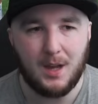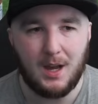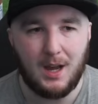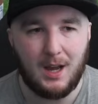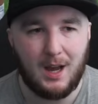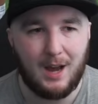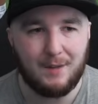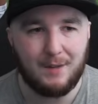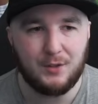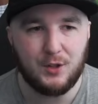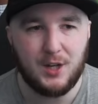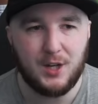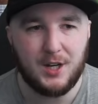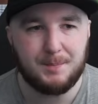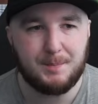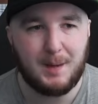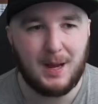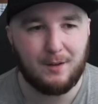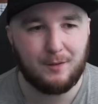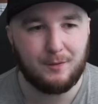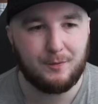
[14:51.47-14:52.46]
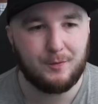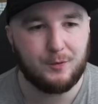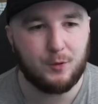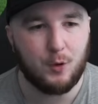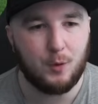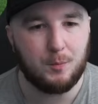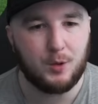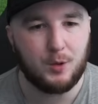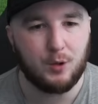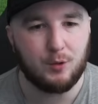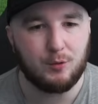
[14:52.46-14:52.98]
Haven't heard back
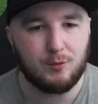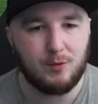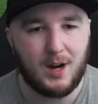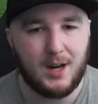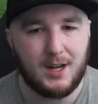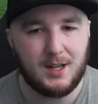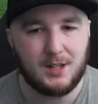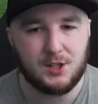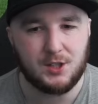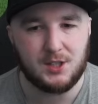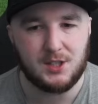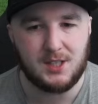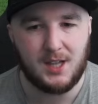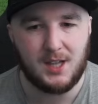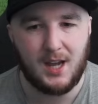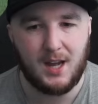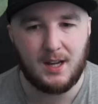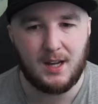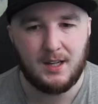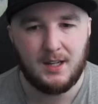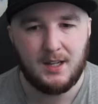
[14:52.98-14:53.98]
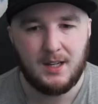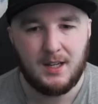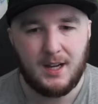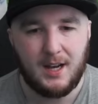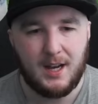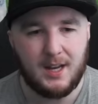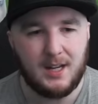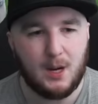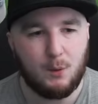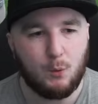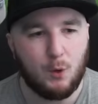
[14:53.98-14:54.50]
from Correa just yet,
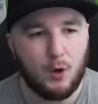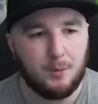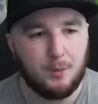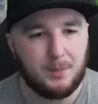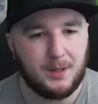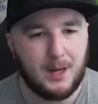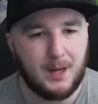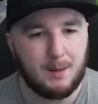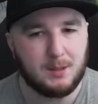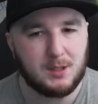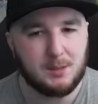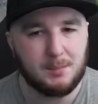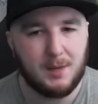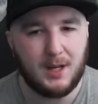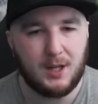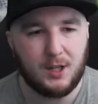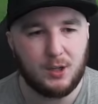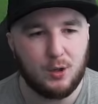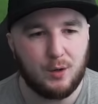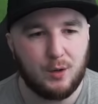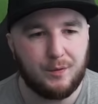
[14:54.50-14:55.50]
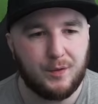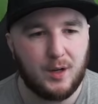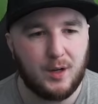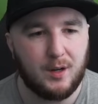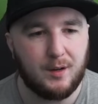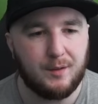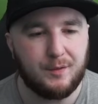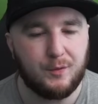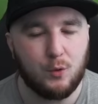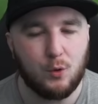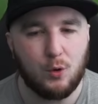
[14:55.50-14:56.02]
and I won't be able to make an
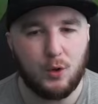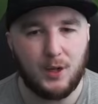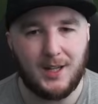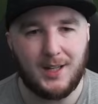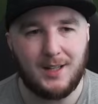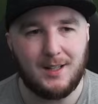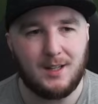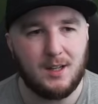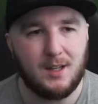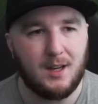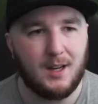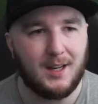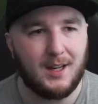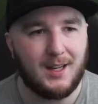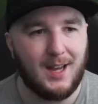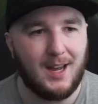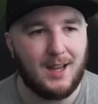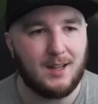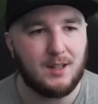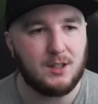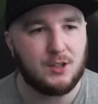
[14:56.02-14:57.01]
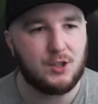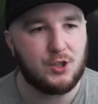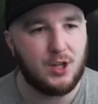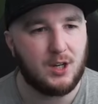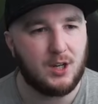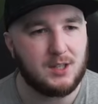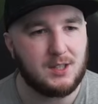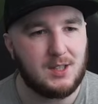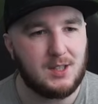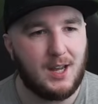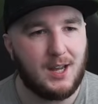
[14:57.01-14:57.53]
offer for Quina again
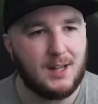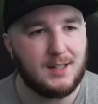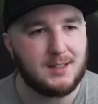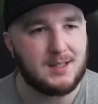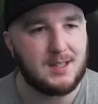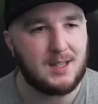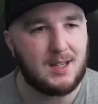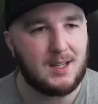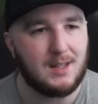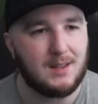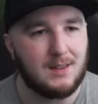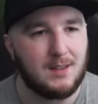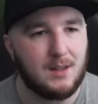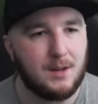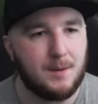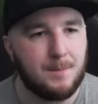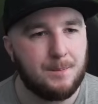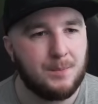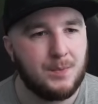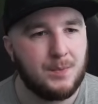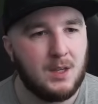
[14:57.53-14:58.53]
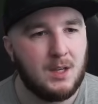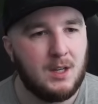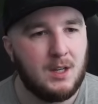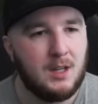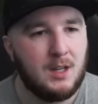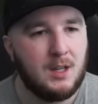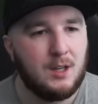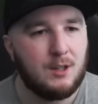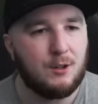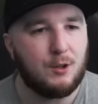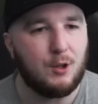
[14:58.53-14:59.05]
just yet either.
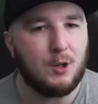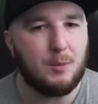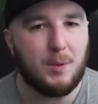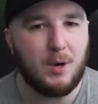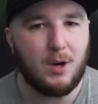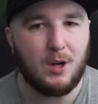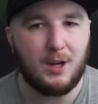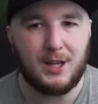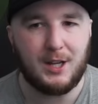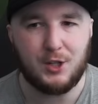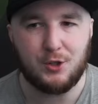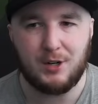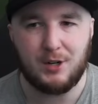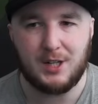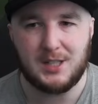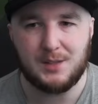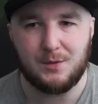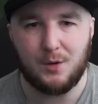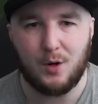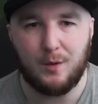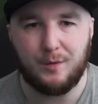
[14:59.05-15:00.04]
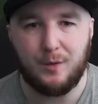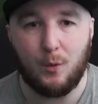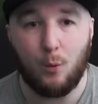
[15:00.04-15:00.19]
Koulibaly transfer offer.